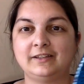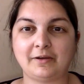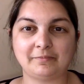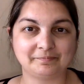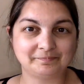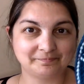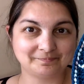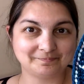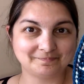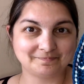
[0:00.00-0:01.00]
yeah,
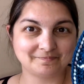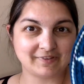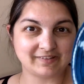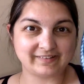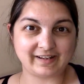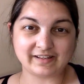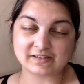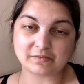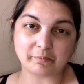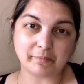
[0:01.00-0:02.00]
so that's
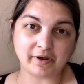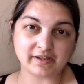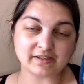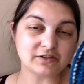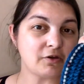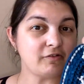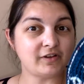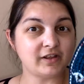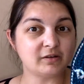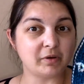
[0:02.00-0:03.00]
my
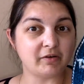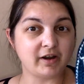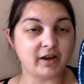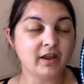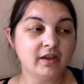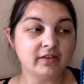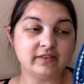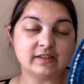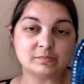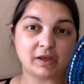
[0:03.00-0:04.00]
snowflake beret.
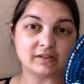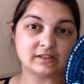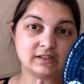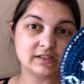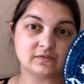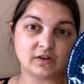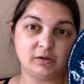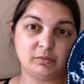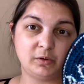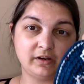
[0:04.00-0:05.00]
This pattern is
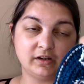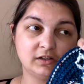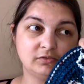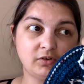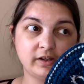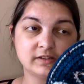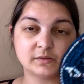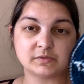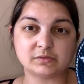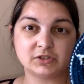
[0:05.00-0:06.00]
available. I'm gonna write
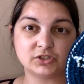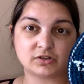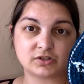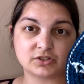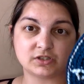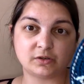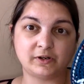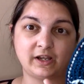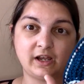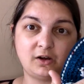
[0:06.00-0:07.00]
up some instructions though
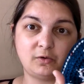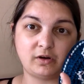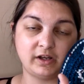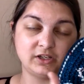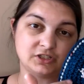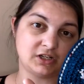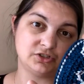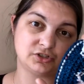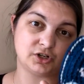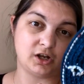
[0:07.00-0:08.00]
on how I
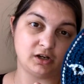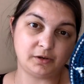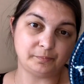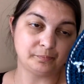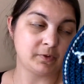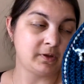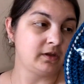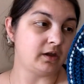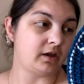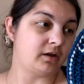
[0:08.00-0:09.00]
change color,
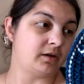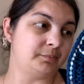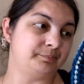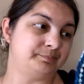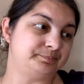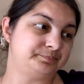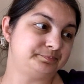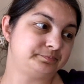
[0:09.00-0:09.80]
so